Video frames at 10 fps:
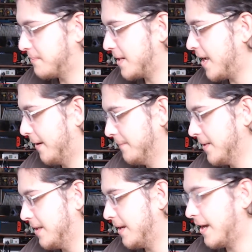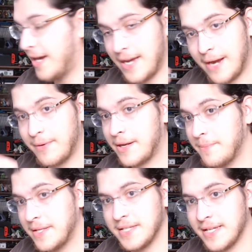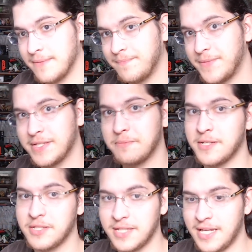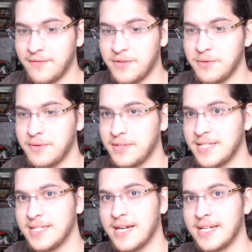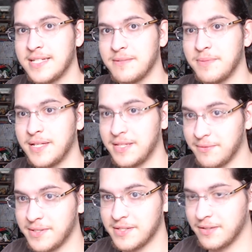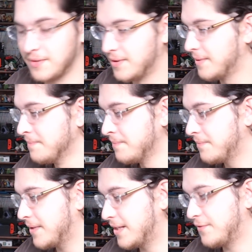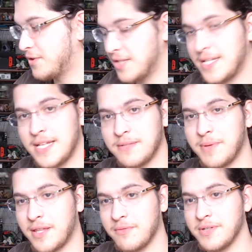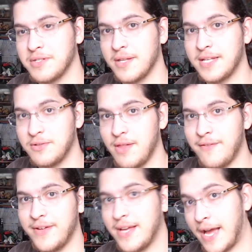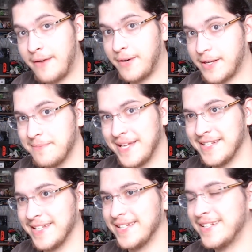But yeah, I recommend it, especially if you did not get to play the original. And if you did get to play the original and you love it, I recommend it.